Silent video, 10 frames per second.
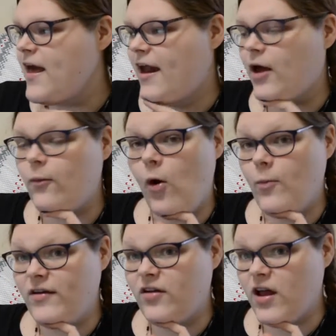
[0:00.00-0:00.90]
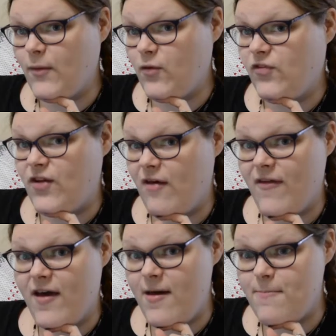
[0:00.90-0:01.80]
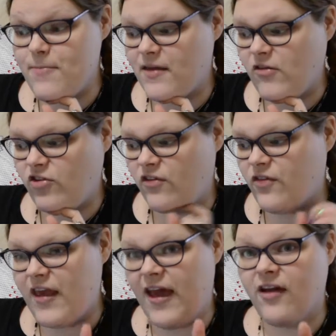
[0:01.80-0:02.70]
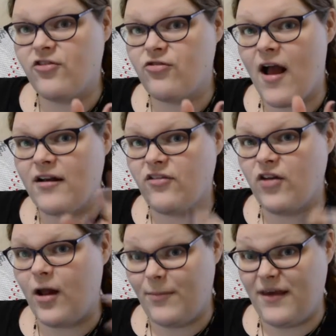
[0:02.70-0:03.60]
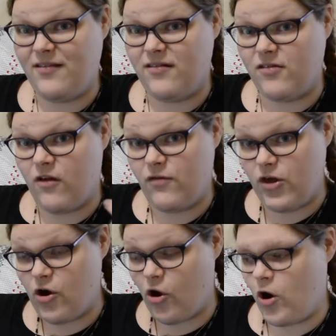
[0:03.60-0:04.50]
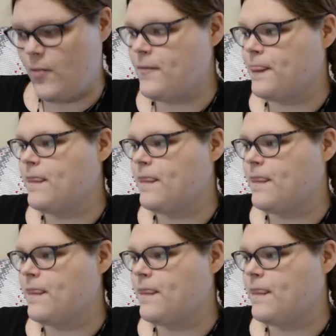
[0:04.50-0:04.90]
And I won't be talking about stevia because it's just the extract. It's not pieces of the herb.